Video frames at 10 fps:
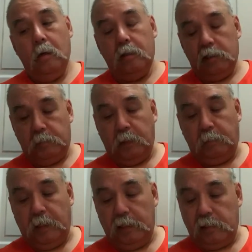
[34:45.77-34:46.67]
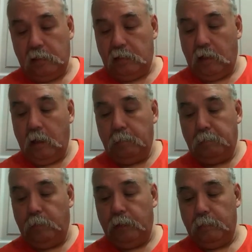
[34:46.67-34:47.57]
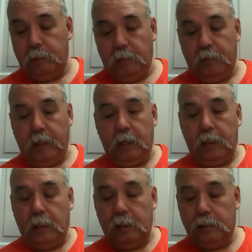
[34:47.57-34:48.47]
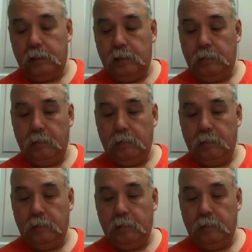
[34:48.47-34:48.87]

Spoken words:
this big piece on top, we could build that, I guess.